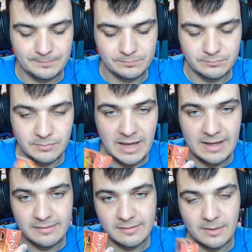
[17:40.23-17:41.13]

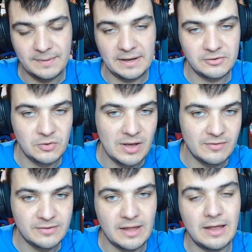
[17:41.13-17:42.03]
biased. I mean, I do have
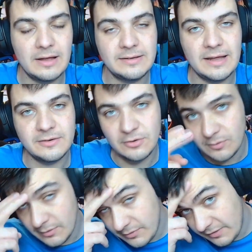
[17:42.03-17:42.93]
a tattoo
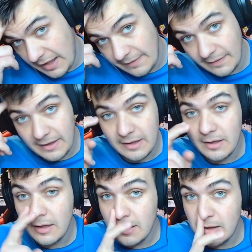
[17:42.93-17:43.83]
of Stan Lee
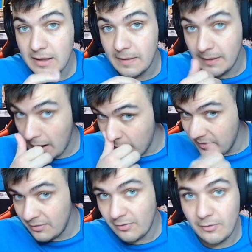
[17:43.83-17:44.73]
in the Iron
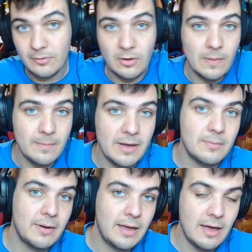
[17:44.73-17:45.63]
Man suit on the back of my
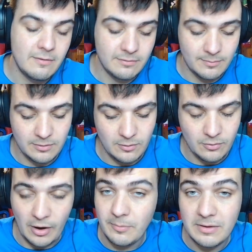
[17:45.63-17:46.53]
calf. I'm a huge
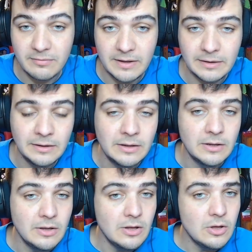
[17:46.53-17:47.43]
Iron Man fan,
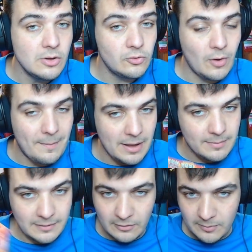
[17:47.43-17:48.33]
so I might be a
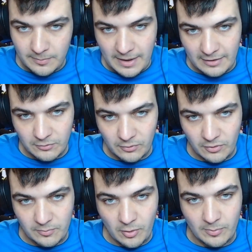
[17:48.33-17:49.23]
little bit biased towards this
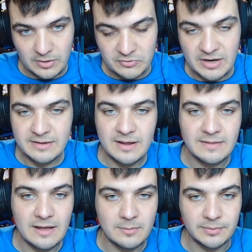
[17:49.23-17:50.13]
bar, but I try to take
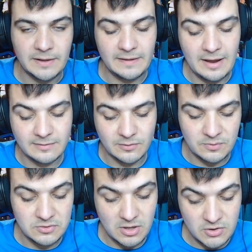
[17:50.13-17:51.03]
that completely out of it when
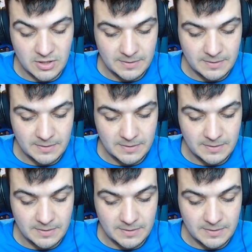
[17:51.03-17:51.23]
judging it.